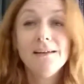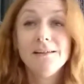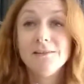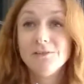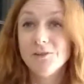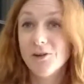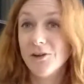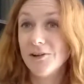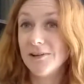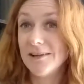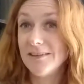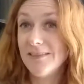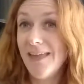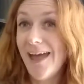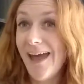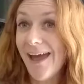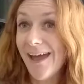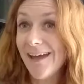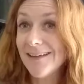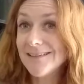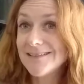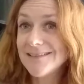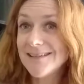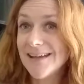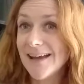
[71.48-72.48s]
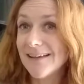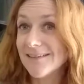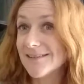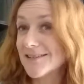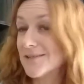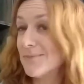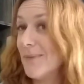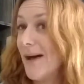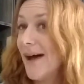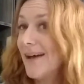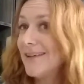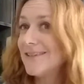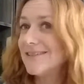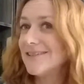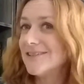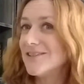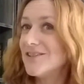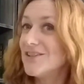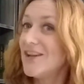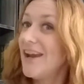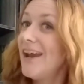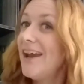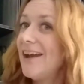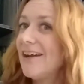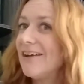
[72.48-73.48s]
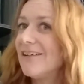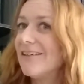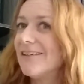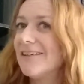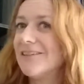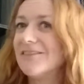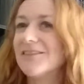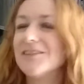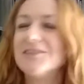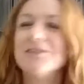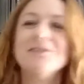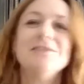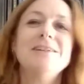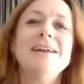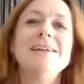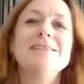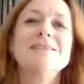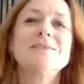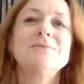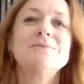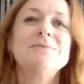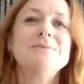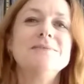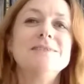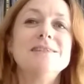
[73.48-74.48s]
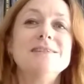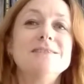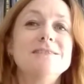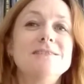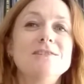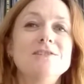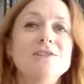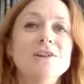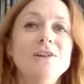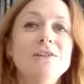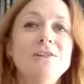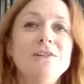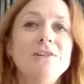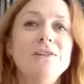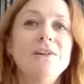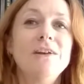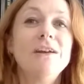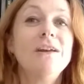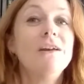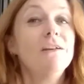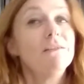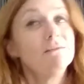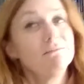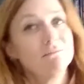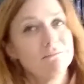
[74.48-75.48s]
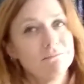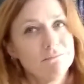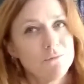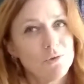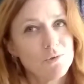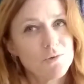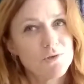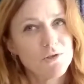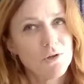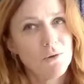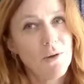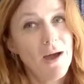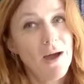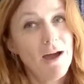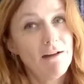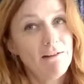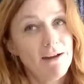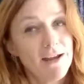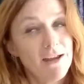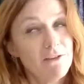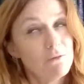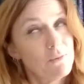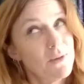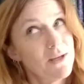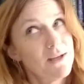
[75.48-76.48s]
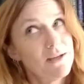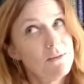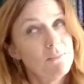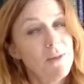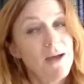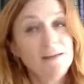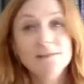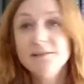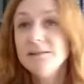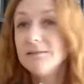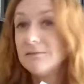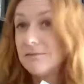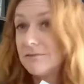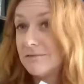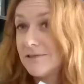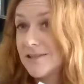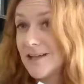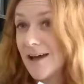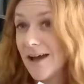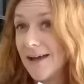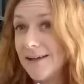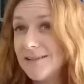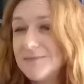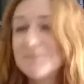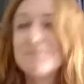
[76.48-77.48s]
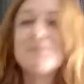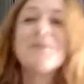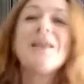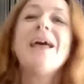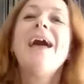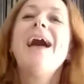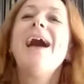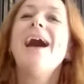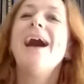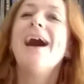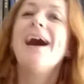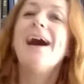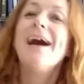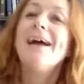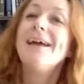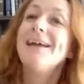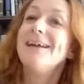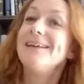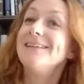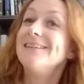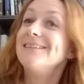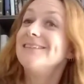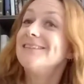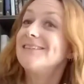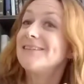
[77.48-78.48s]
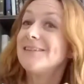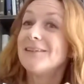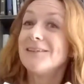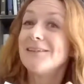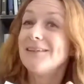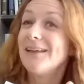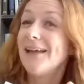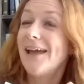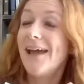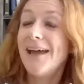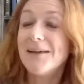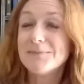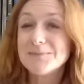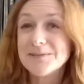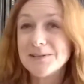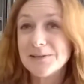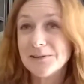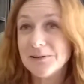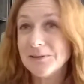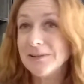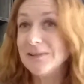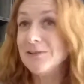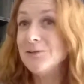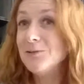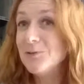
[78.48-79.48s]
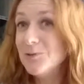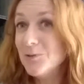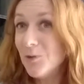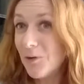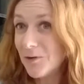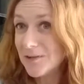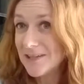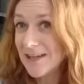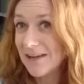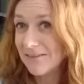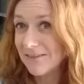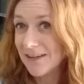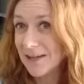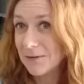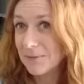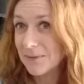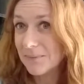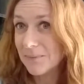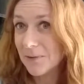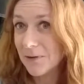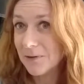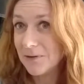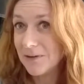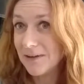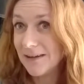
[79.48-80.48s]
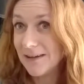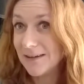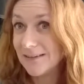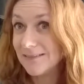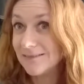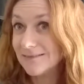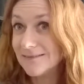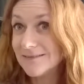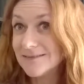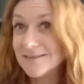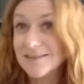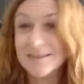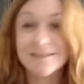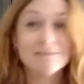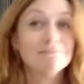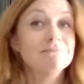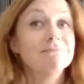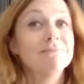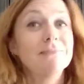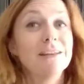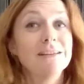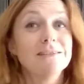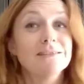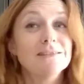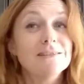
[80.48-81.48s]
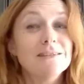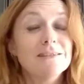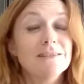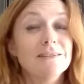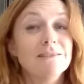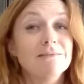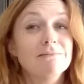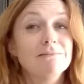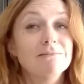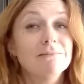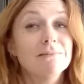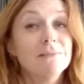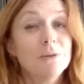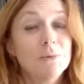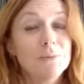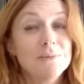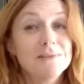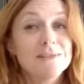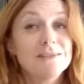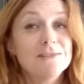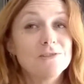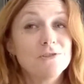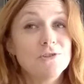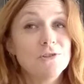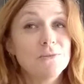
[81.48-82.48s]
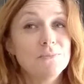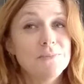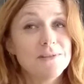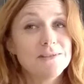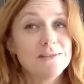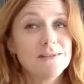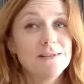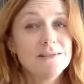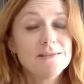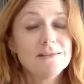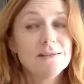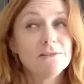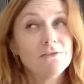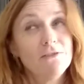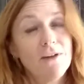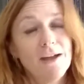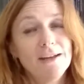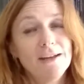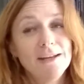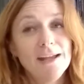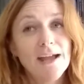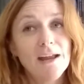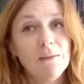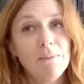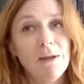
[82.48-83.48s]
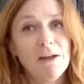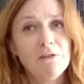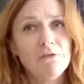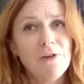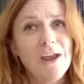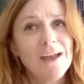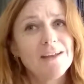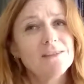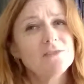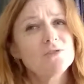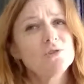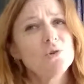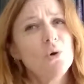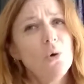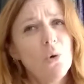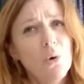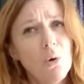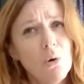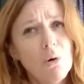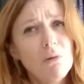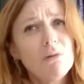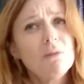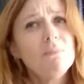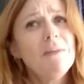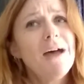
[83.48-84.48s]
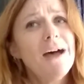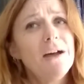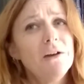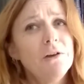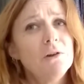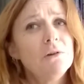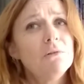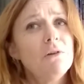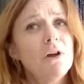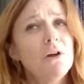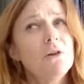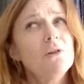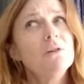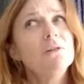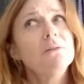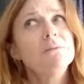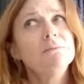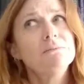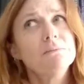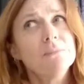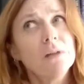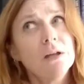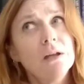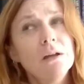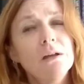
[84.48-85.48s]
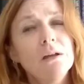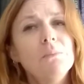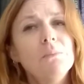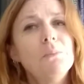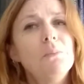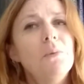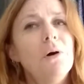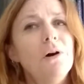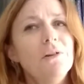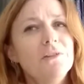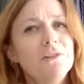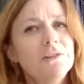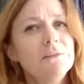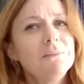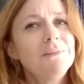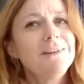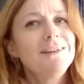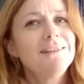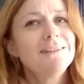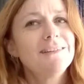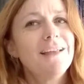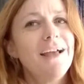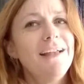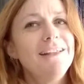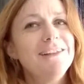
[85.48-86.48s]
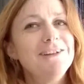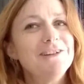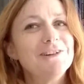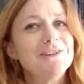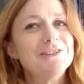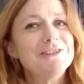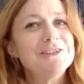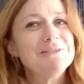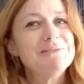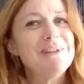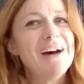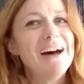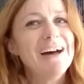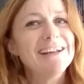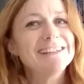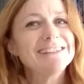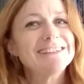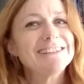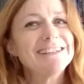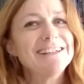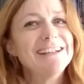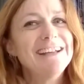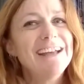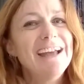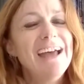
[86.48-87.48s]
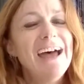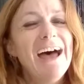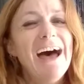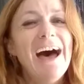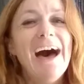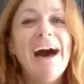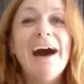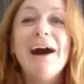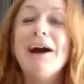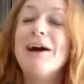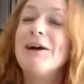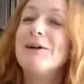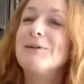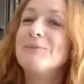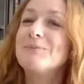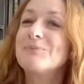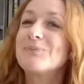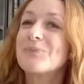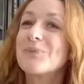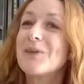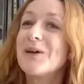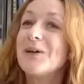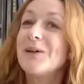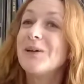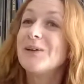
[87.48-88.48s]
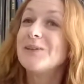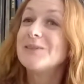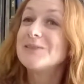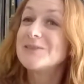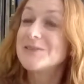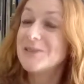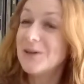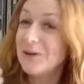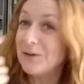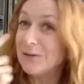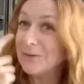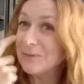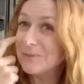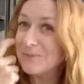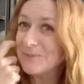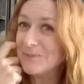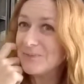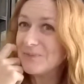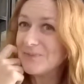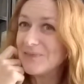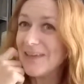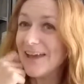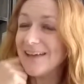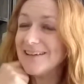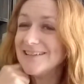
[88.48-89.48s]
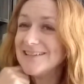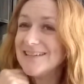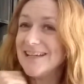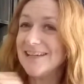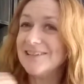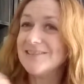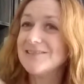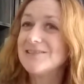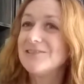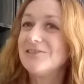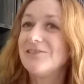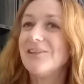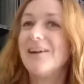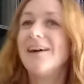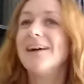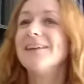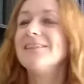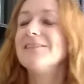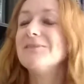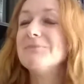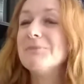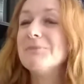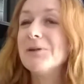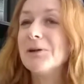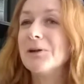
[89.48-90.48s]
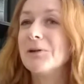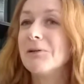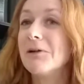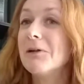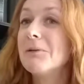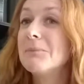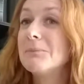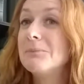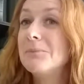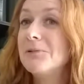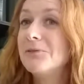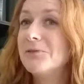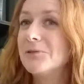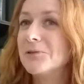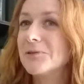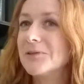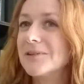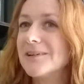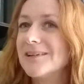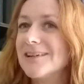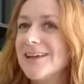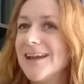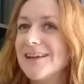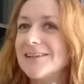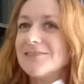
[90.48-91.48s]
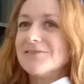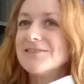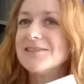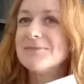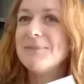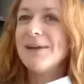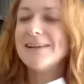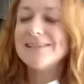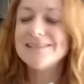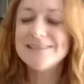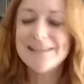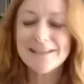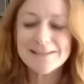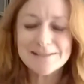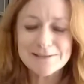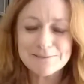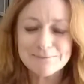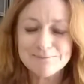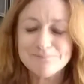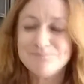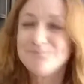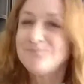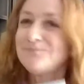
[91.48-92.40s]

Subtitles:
Not only that, Alice Martin, chair of the Tootensil Women's Institute, also RAF Wing Commander, retired, is absolutely not having anyone poking into the Women's Institute business and finding out about dragons or about her own possibly slightly dodgy past. So they intend to find the murderer before the detective inspector does.